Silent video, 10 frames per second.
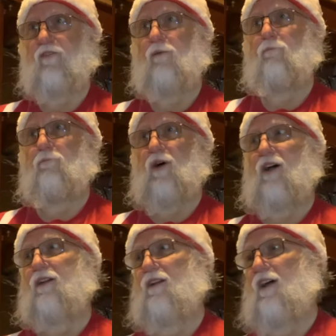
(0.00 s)

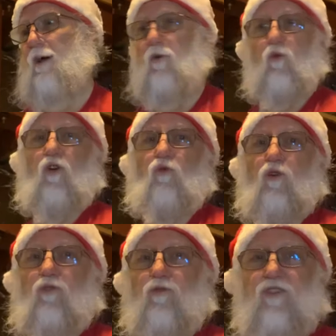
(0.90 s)
but I'm a
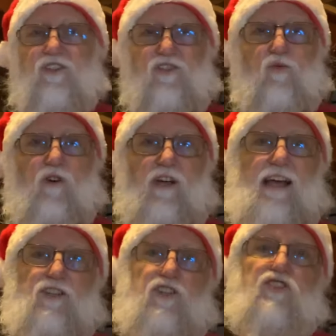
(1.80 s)
woodworker. This is where I
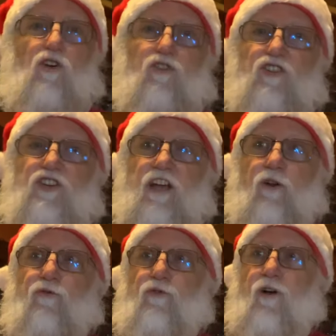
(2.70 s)
actually started the
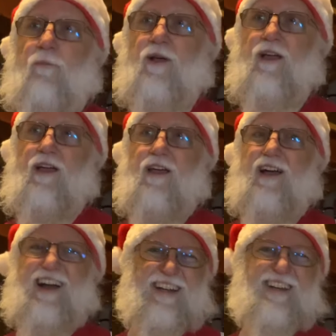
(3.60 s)
channel from.
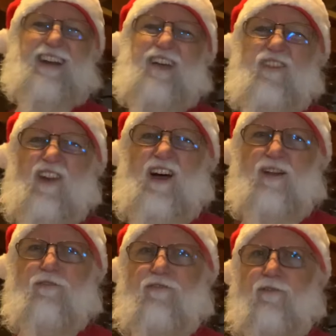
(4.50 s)
I didn't have a lot
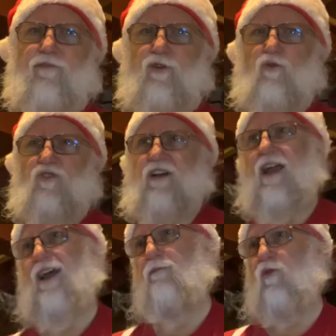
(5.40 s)
of viewers. I
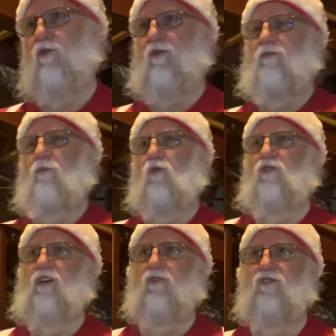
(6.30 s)
had more with the
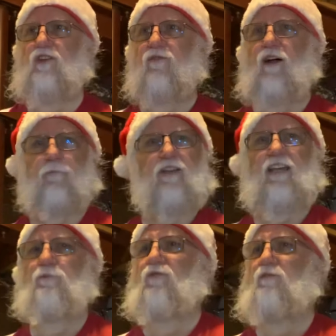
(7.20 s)
motorcycle stuff. I'm
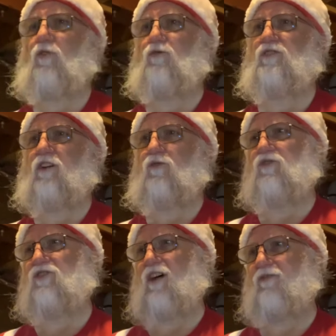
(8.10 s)
keeping with the motorcycle
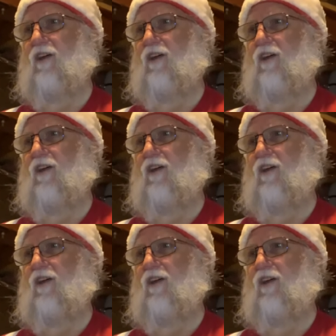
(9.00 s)
stuff.